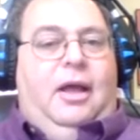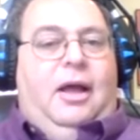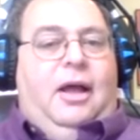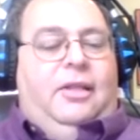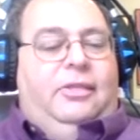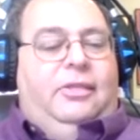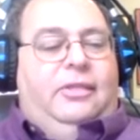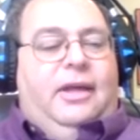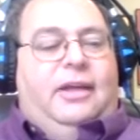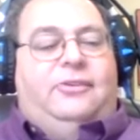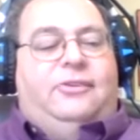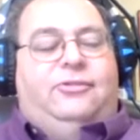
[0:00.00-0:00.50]

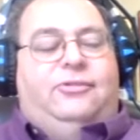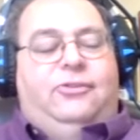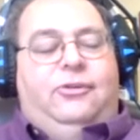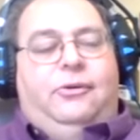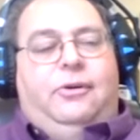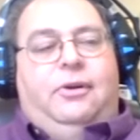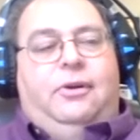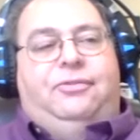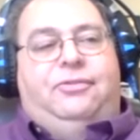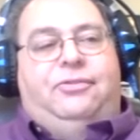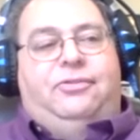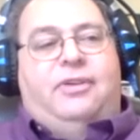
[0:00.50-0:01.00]
You don't know
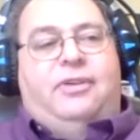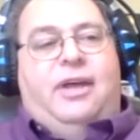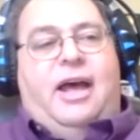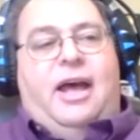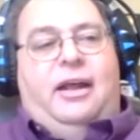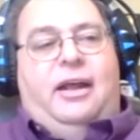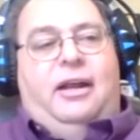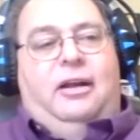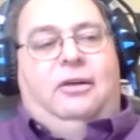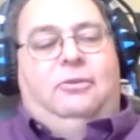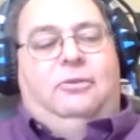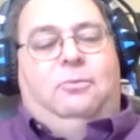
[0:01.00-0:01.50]
everything the
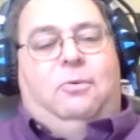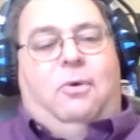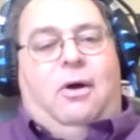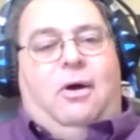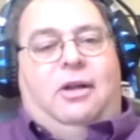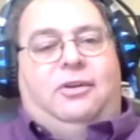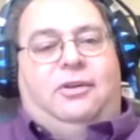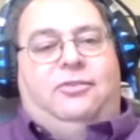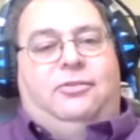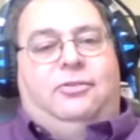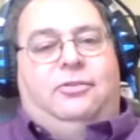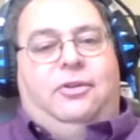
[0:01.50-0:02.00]
jury
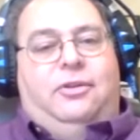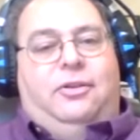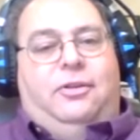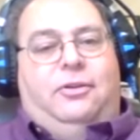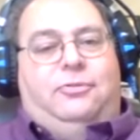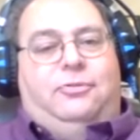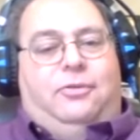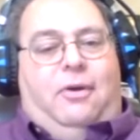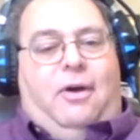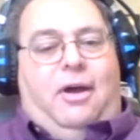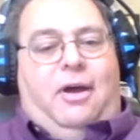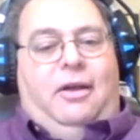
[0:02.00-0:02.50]
heard.
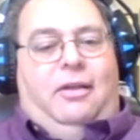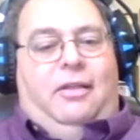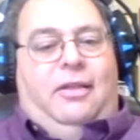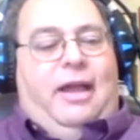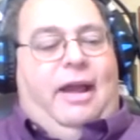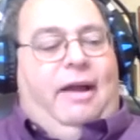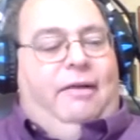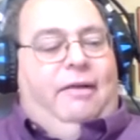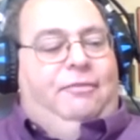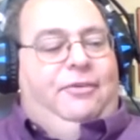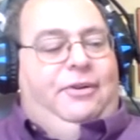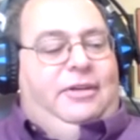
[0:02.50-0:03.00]

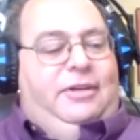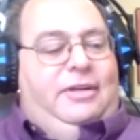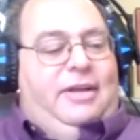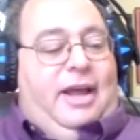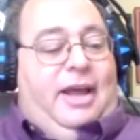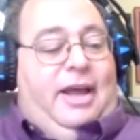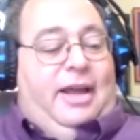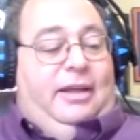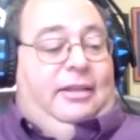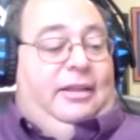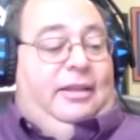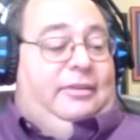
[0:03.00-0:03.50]
What
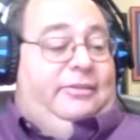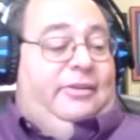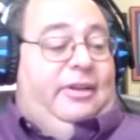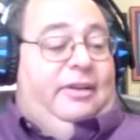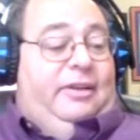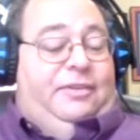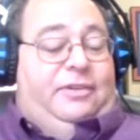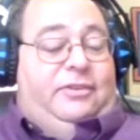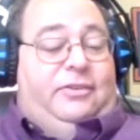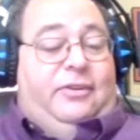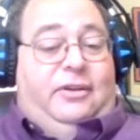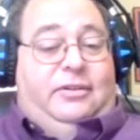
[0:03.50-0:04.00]
you
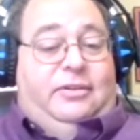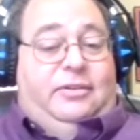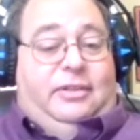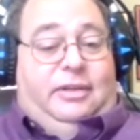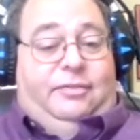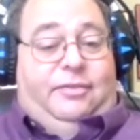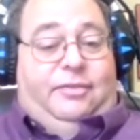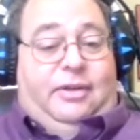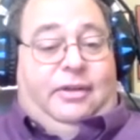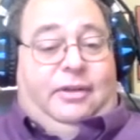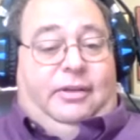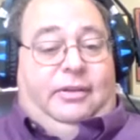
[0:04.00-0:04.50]
know
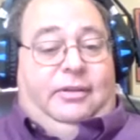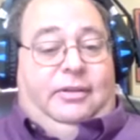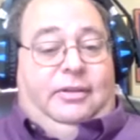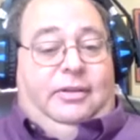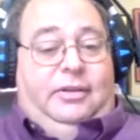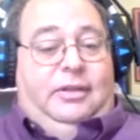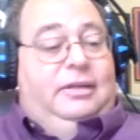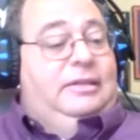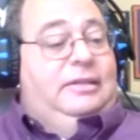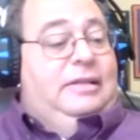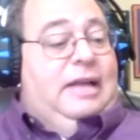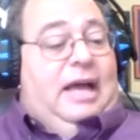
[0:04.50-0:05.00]
is what
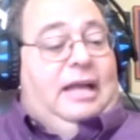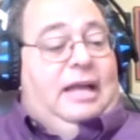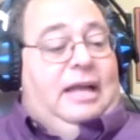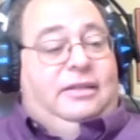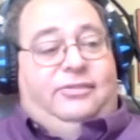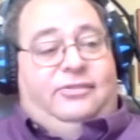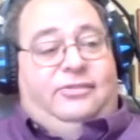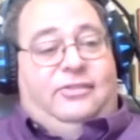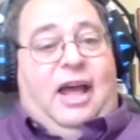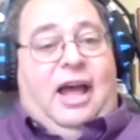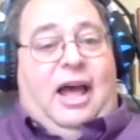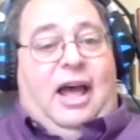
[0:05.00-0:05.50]
you read in the
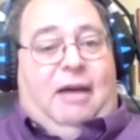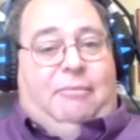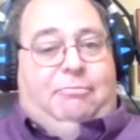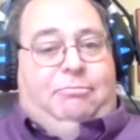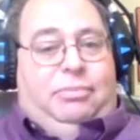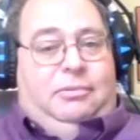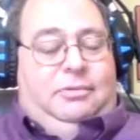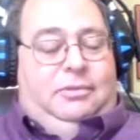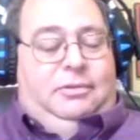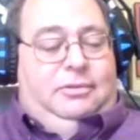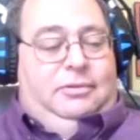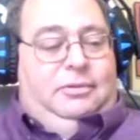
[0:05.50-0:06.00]

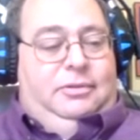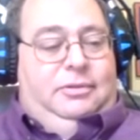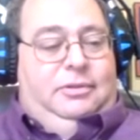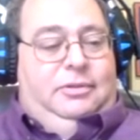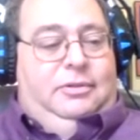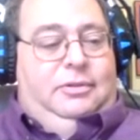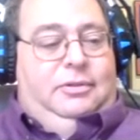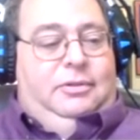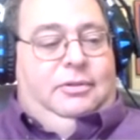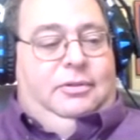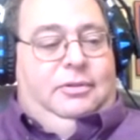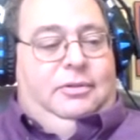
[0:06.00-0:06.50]
paper,
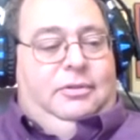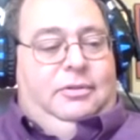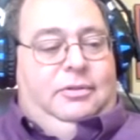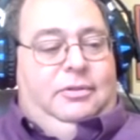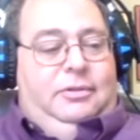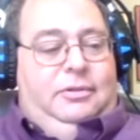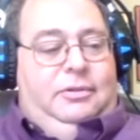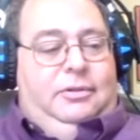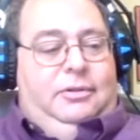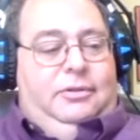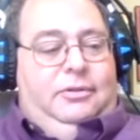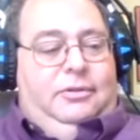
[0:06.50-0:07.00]
what you
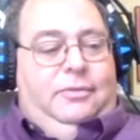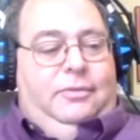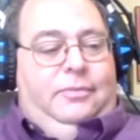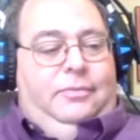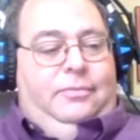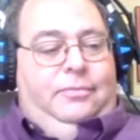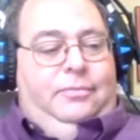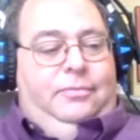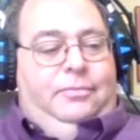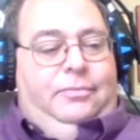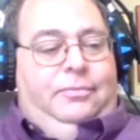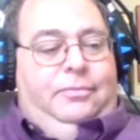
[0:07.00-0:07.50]
saw on
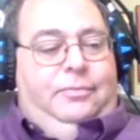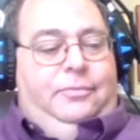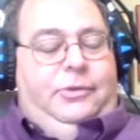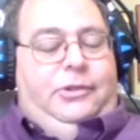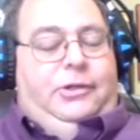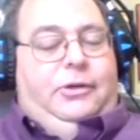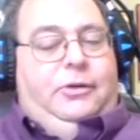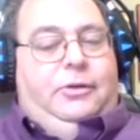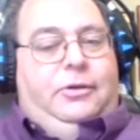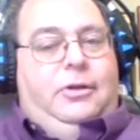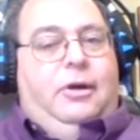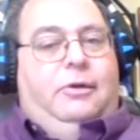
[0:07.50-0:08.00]
TV in
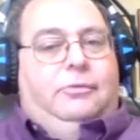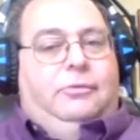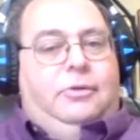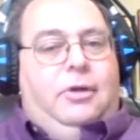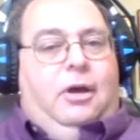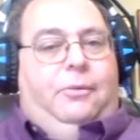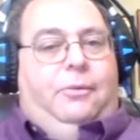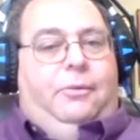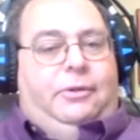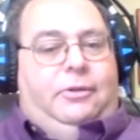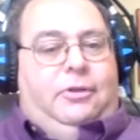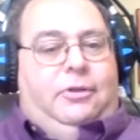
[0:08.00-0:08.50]
a,
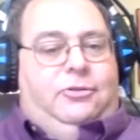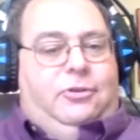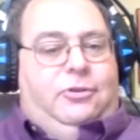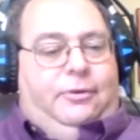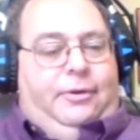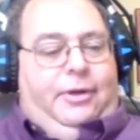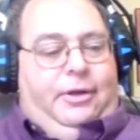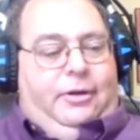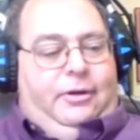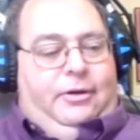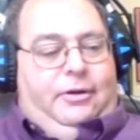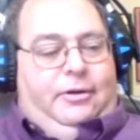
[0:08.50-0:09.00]
a two
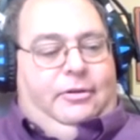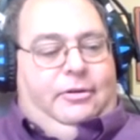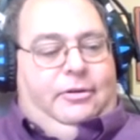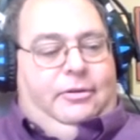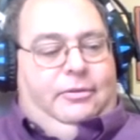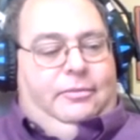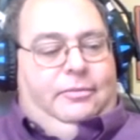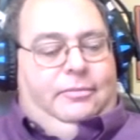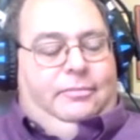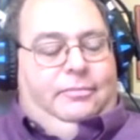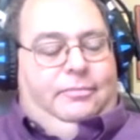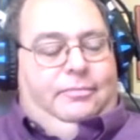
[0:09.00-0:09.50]
minute snippet.